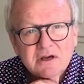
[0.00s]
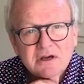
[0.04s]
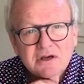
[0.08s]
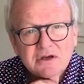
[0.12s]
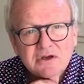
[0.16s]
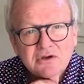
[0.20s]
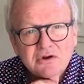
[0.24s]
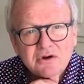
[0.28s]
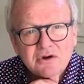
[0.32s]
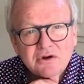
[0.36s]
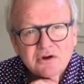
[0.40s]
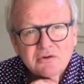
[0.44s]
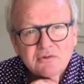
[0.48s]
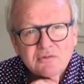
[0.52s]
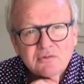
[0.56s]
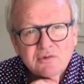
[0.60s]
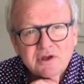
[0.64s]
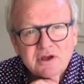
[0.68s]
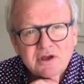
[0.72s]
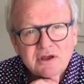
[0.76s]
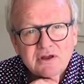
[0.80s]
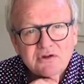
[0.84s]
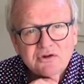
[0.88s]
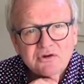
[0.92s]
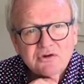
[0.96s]
you know,
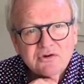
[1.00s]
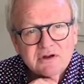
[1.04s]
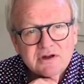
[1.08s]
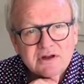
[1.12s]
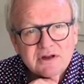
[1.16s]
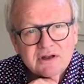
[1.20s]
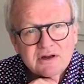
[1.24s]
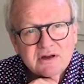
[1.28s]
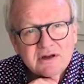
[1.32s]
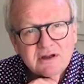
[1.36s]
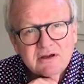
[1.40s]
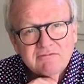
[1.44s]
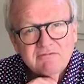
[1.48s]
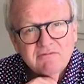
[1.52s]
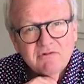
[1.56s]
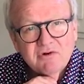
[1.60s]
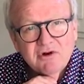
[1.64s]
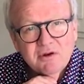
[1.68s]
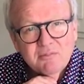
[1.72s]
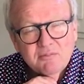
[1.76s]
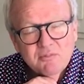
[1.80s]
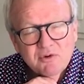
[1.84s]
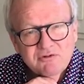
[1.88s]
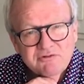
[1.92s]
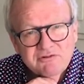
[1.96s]
we do it in a
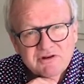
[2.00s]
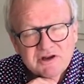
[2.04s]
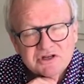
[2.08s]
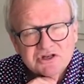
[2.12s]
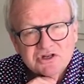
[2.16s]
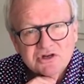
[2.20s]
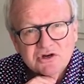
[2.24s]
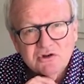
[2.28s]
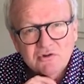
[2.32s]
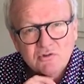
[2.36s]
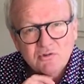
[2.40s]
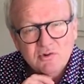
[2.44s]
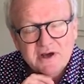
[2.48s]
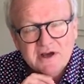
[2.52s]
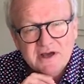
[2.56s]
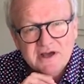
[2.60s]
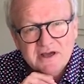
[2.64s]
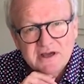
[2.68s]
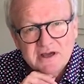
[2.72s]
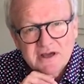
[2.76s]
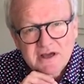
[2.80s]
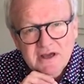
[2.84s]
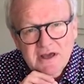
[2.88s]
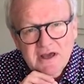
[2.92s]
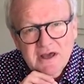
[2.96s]
very professional way.